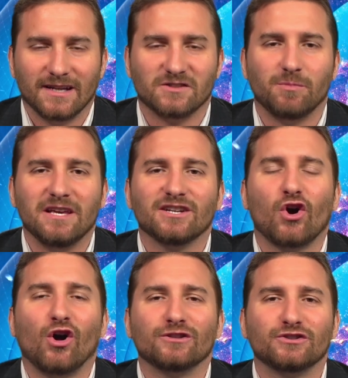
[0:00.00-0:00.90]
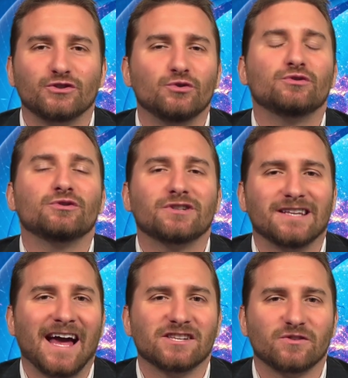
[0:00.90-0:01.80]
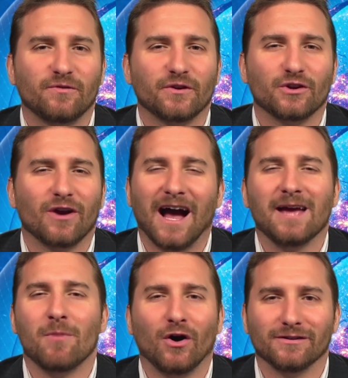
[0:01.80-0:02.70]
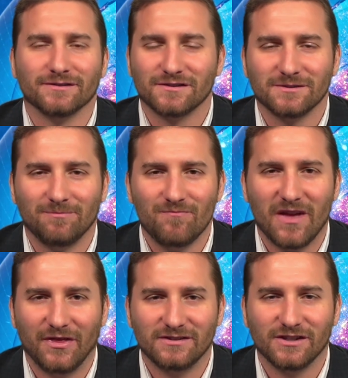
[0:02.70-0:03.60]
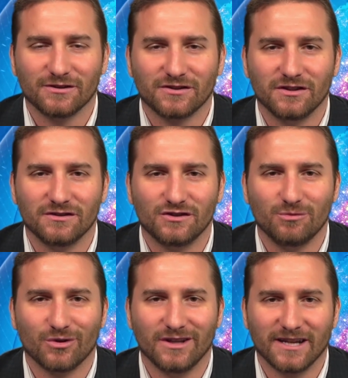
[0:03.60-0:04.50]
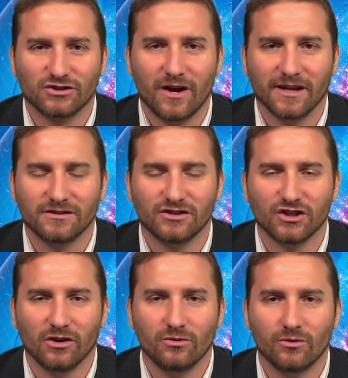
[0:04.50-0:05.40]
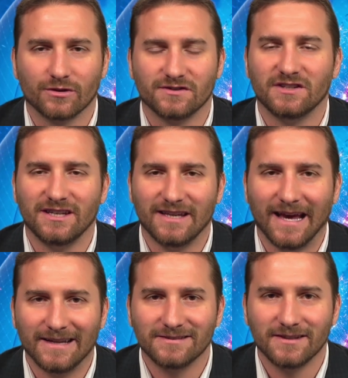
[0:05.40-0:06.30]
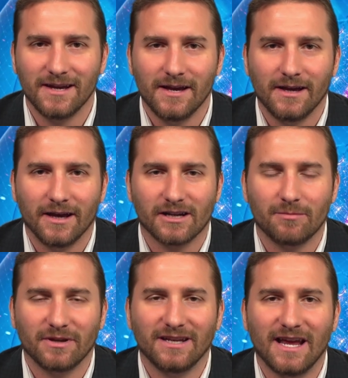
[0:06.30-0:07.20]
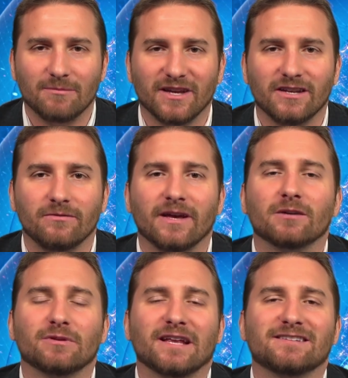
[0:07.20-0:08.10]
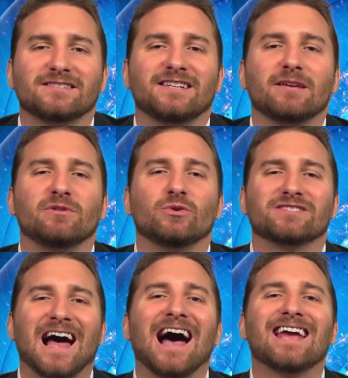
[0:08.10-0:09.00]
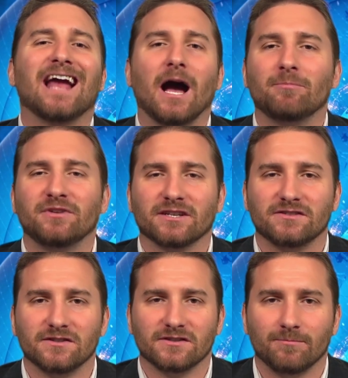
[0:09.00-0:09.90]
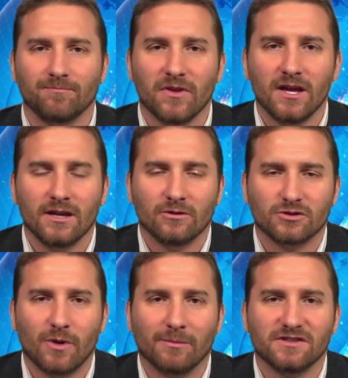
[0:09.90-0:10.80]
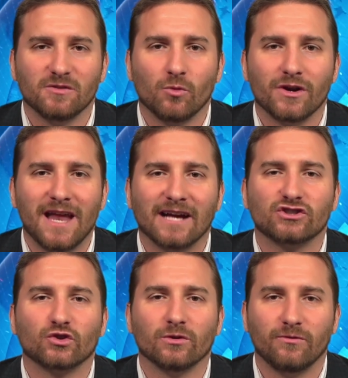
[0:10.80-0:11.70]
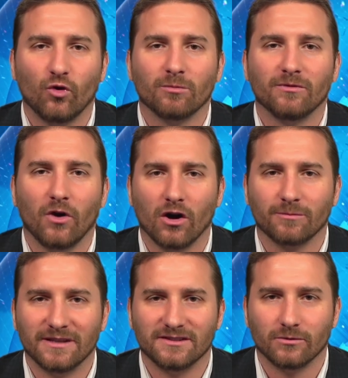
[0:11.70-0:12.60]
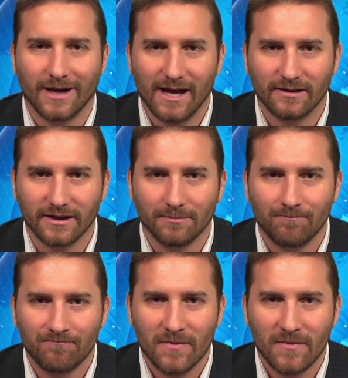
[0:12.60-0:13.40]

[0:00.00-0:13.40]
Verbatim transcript: It's being called Google Glass for your eyeballs. At this year's Consumer Electronics Show, or CES, a company named Innovega plans to debut its iOptik system, which promises a more natural form of augmented reality.